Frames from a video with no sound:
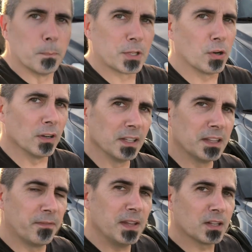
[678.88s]
But currently
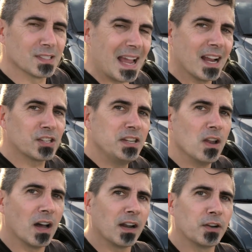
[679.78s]
the vehicle is actually
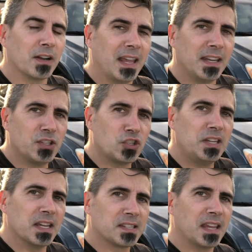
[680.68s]
not under
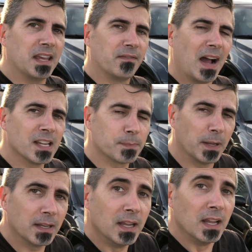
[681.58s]
NHTSA
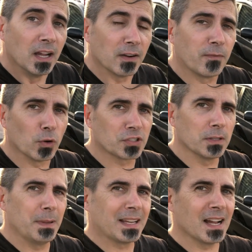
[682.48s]
advisement. Unfortunately,
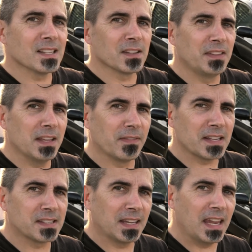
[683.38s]
because of the
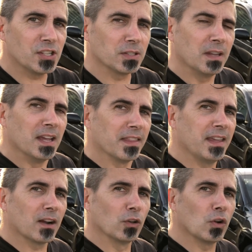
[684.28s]
investigation,
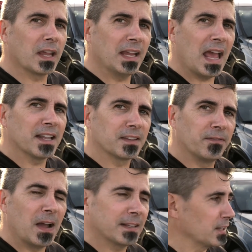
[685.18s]
they are looking at the
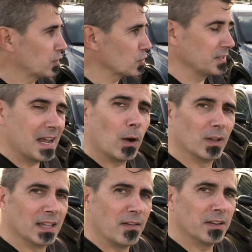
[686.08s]
fact that there's now
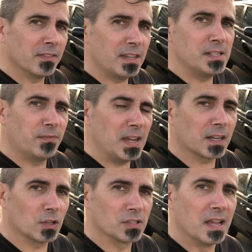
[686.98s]
11 of these vehicles